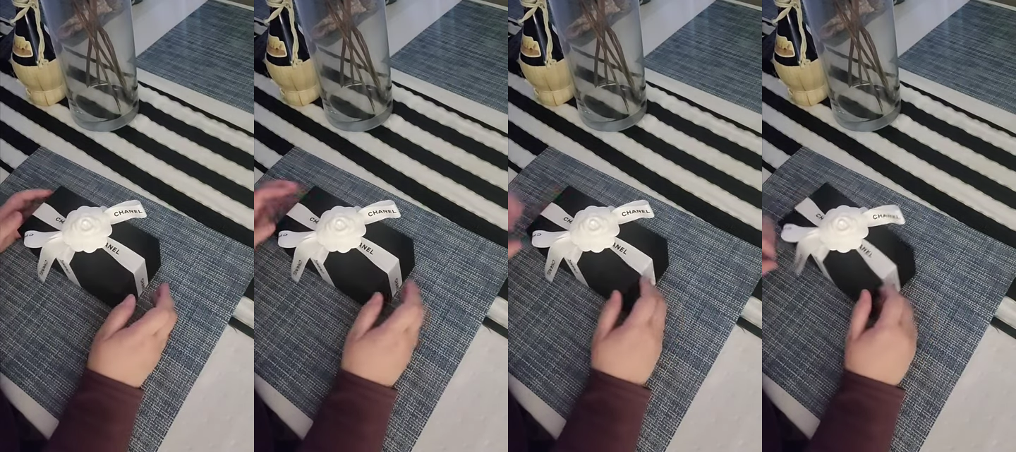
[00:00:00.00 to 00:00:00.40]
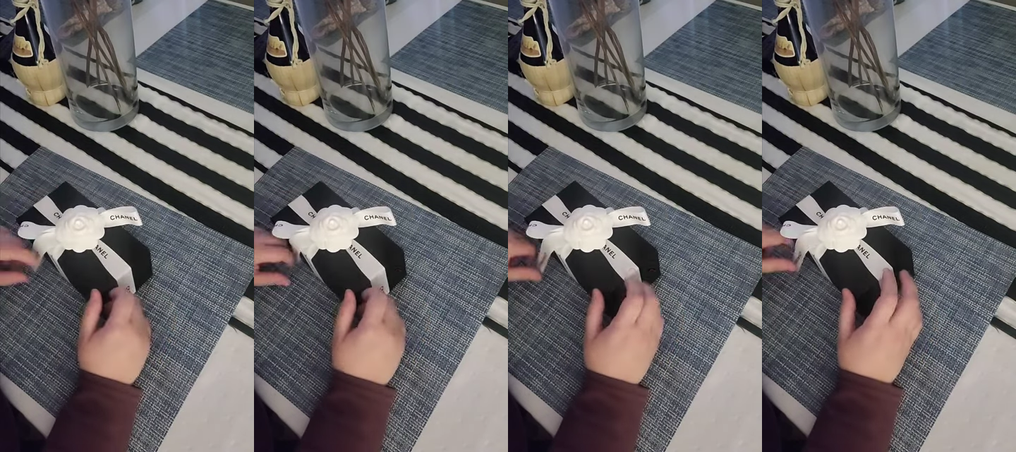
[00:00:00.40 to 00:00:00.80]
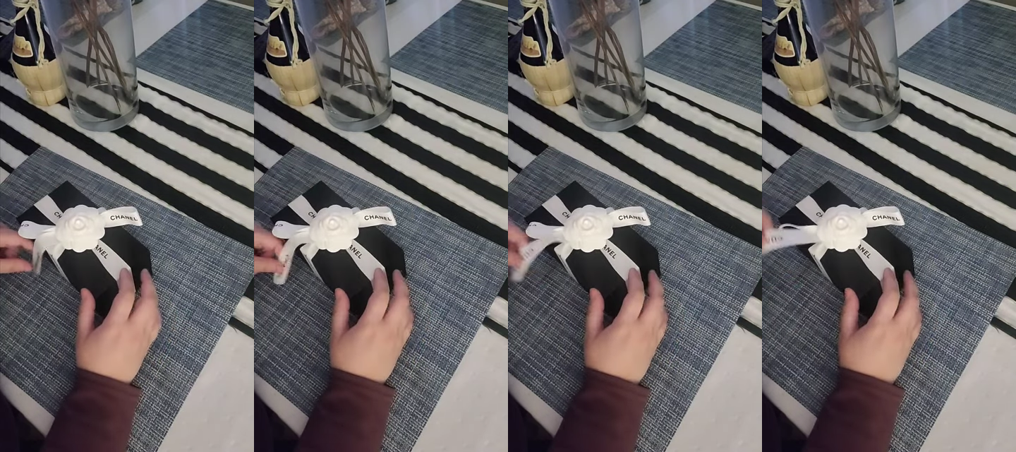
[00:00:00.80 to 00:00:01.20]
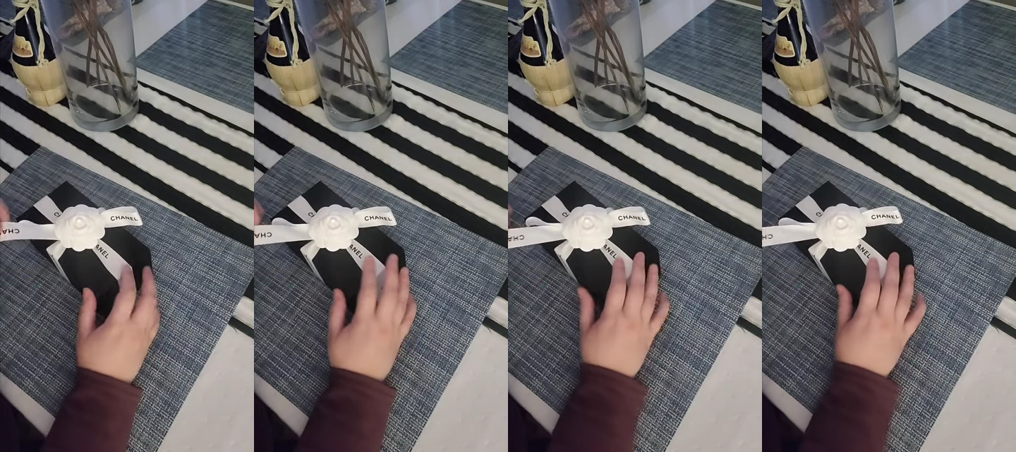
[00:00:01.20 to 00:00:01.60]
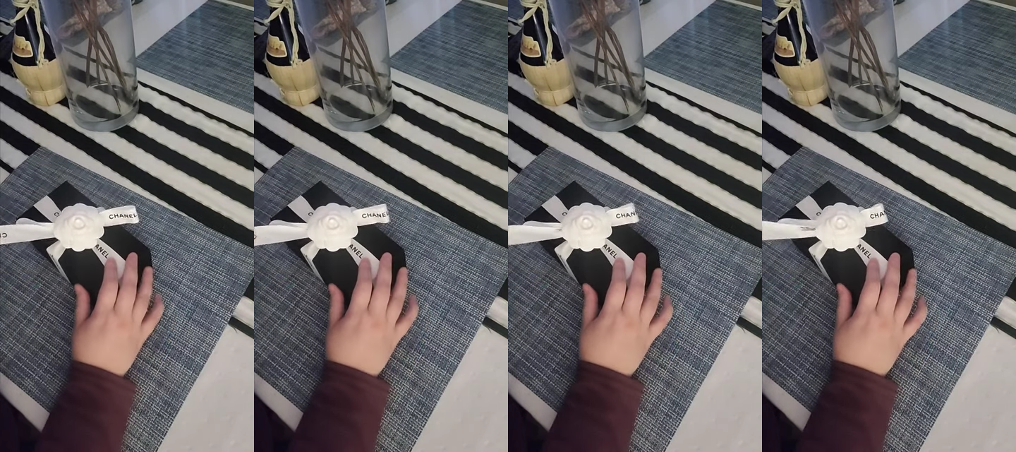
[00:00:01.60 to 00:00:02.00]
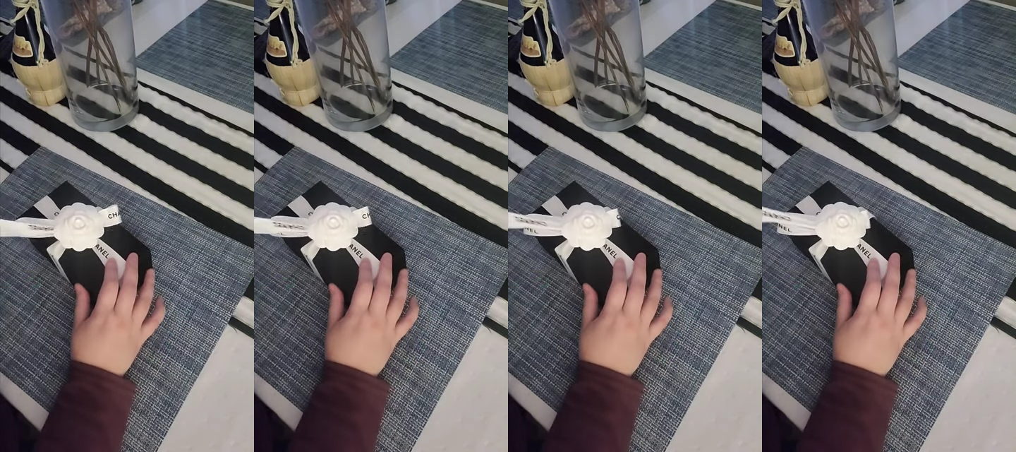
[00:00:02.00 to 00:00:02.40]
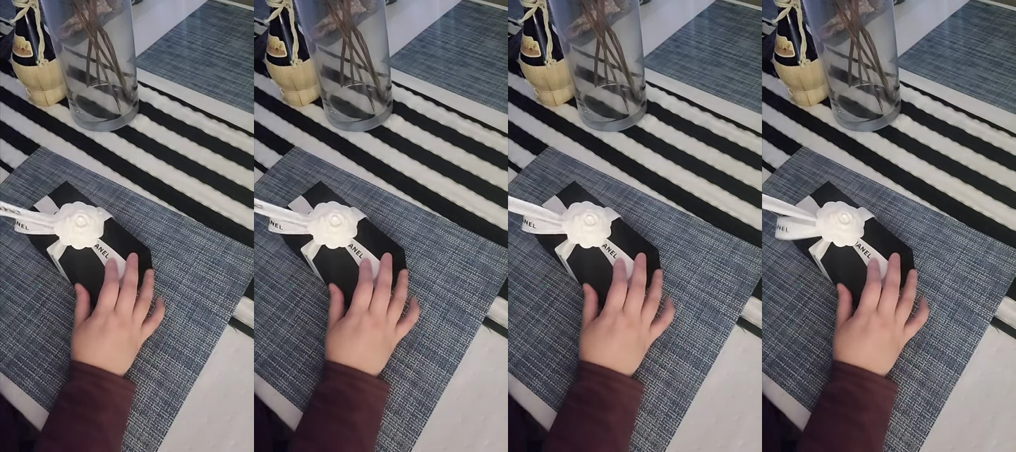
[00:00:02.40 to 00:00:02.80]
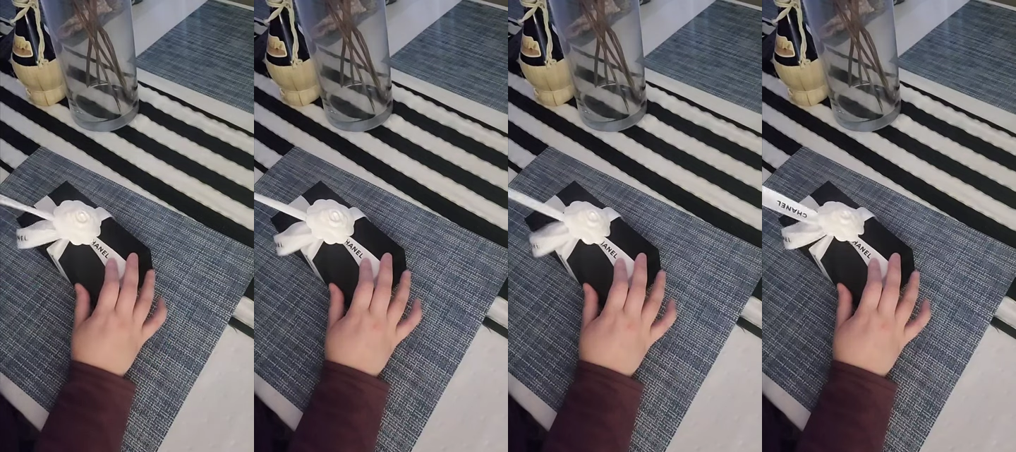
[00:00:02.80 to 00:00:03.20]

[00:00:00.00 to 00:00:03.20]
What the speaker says: [unreadable: no face in view]